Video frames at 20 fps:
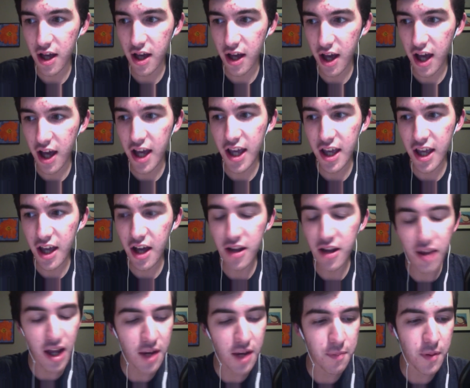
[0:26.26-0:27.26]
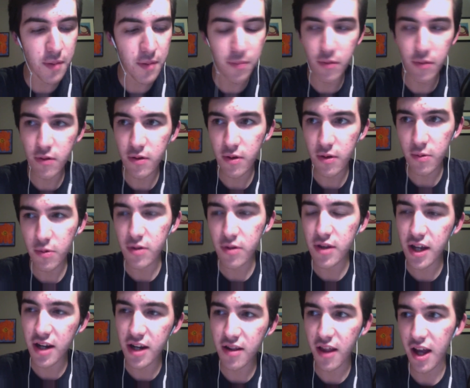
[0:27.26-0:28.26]
I a lot of people, well
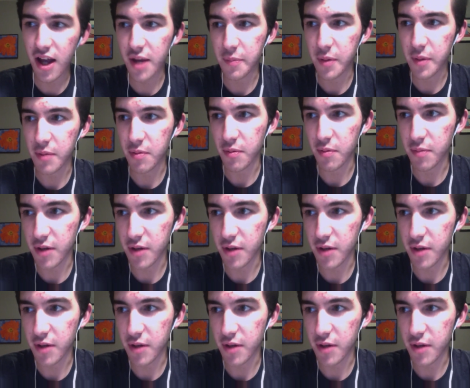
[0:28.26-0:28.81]
not a lot of people,